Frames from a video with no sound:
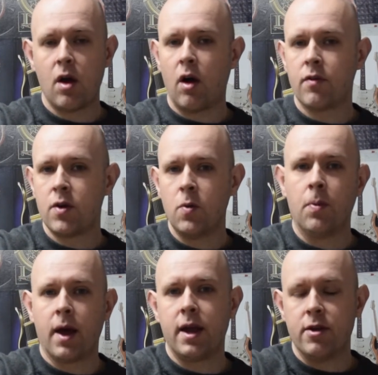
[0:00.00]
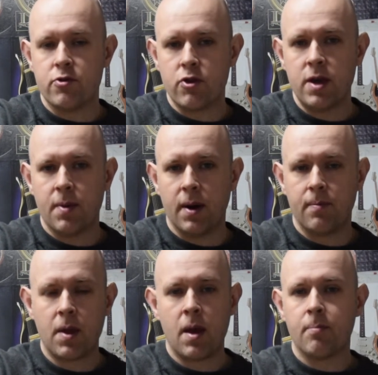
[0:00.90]
of you playing Dreamer.
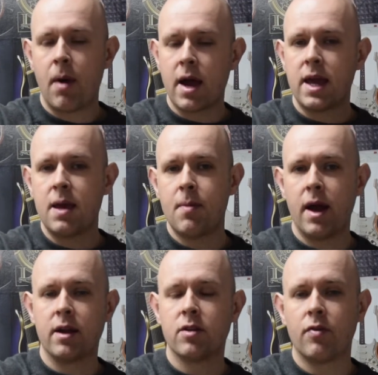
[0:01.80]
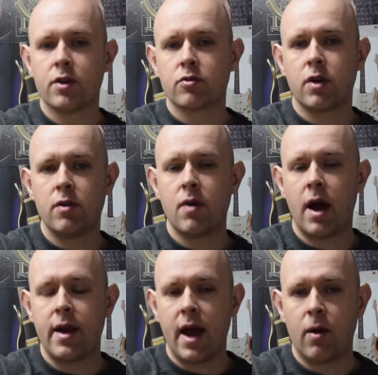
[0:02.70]
My email is on the screen right
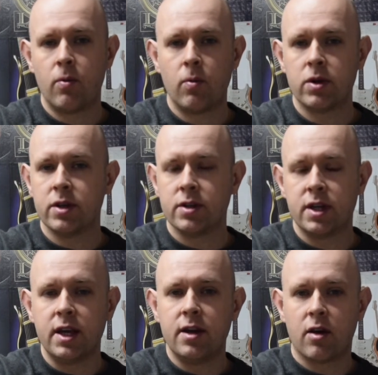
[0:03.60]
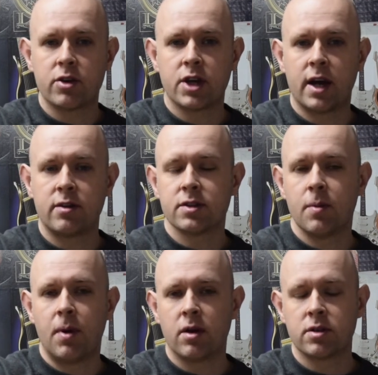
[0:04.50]
now, which is
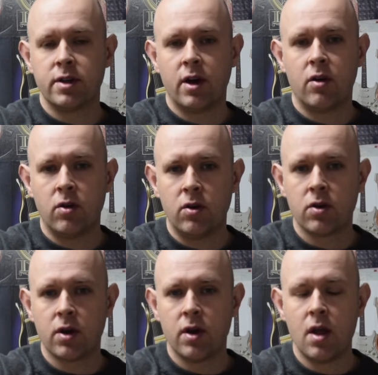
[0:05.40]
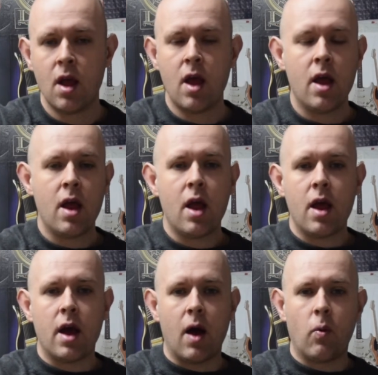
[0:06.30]
d.childs@barnsley.org.
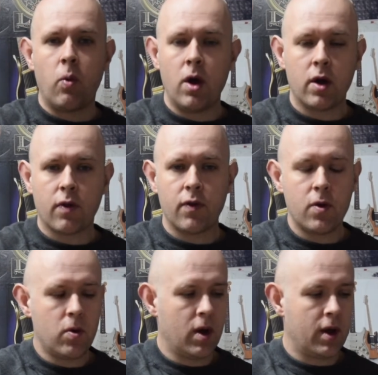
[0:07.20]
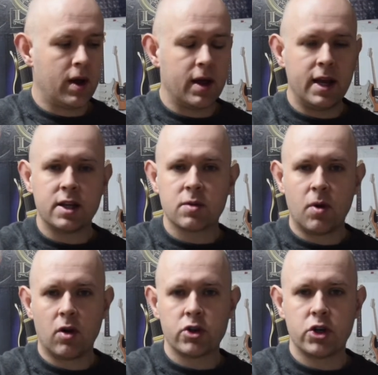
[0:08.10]
Work through in
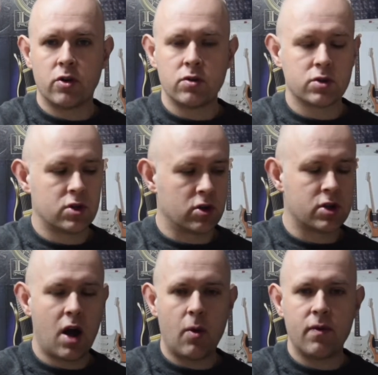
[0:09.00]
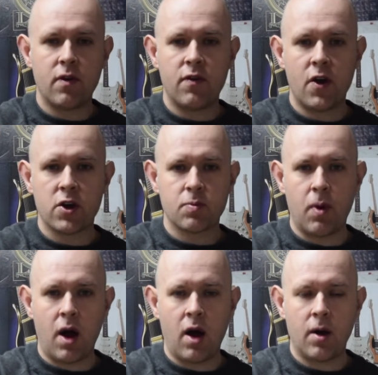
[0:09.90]
small chunks, so start with the 1st
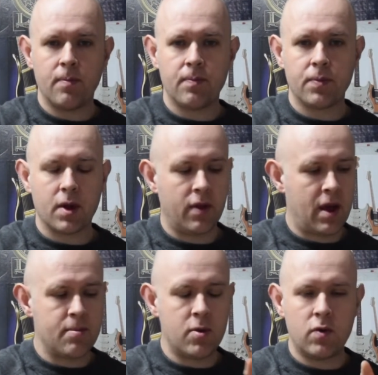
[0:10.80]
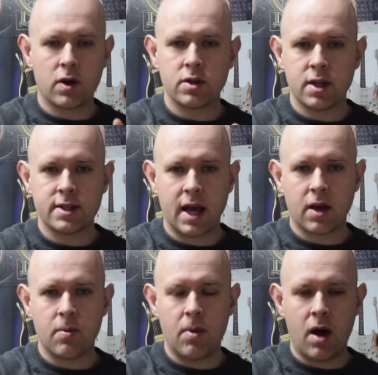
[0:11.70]
bar and then move on to the
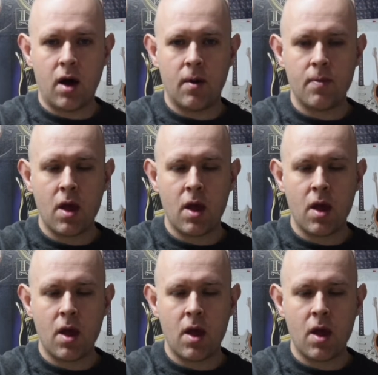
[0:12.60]
2nd bar.